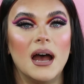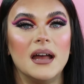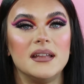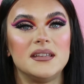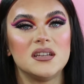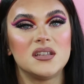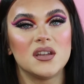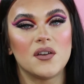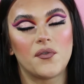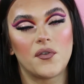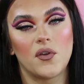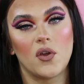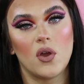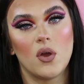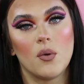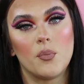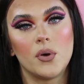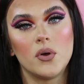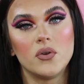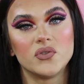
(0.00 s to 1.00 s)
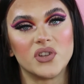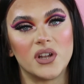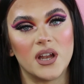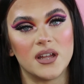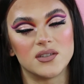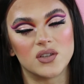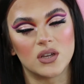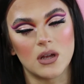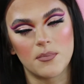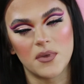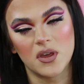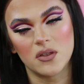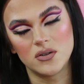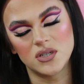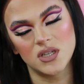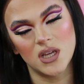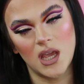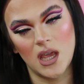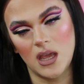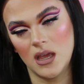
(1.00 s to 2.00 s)
I did a few polls on Instagram the
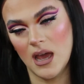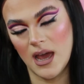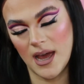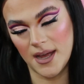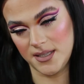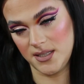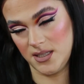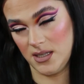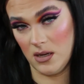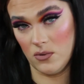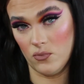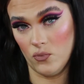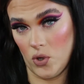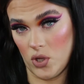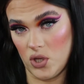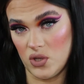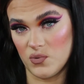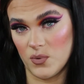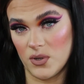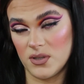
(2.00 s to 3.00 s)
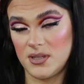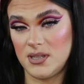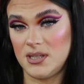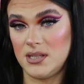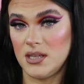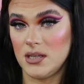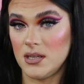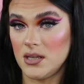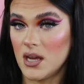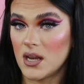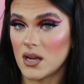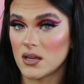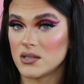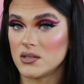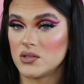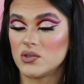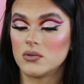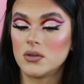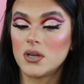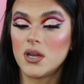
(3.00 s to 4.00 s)
other day asking what you'd want to see in a
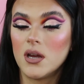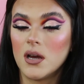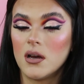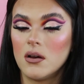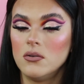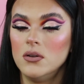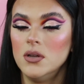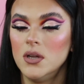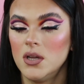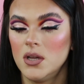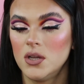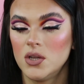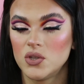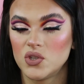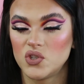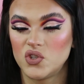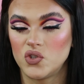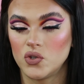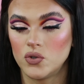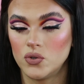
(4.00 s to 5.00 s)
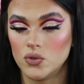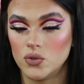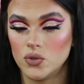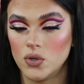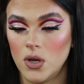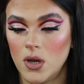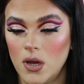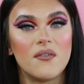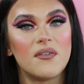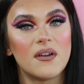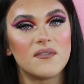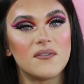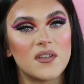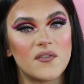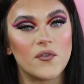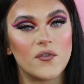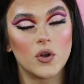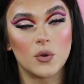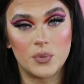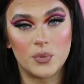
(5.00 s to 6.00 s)
tutorial. So
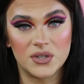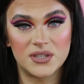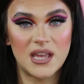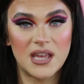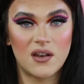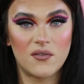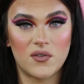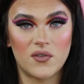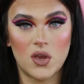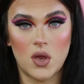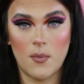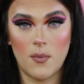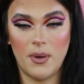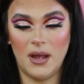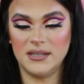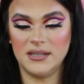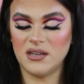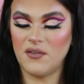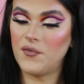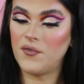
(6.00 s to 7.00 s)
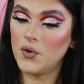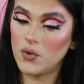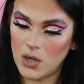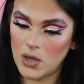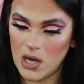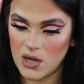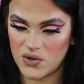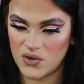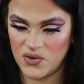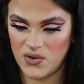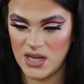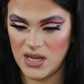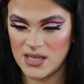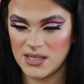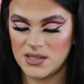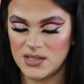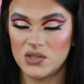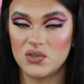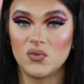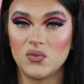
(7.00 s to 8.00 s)
54% of you picked a full cut
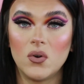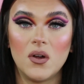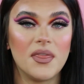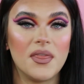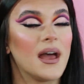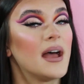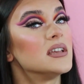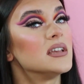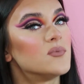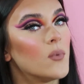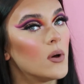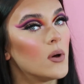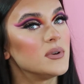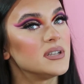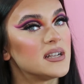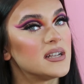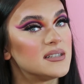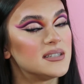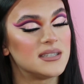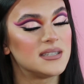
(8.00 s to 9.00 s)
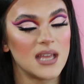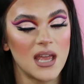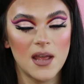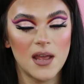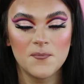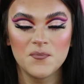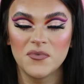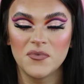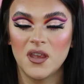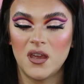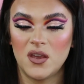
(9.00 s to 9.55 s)
crease, so that is what we did today.